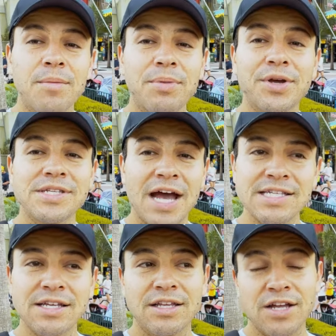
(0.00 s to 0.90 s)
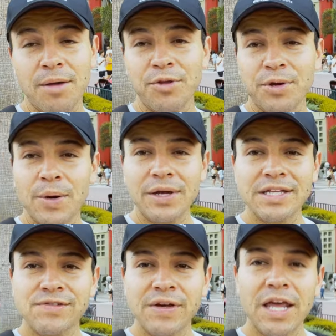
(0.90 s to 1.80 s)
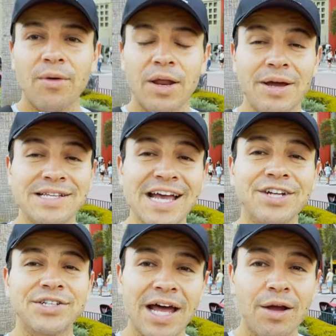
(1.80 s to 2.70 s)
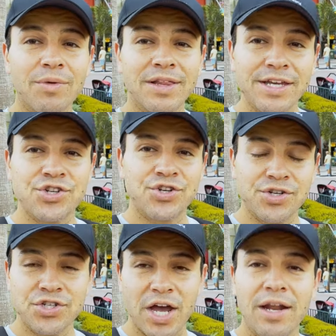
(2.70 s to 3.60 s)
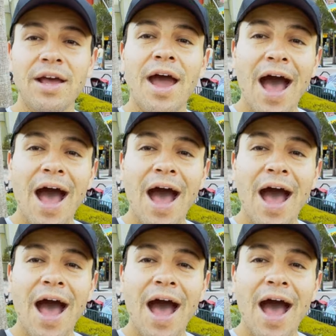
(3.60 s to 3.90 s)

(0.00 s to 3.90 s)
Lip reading: because as of the time of the recording of this video anyway, it's actually not released just yet.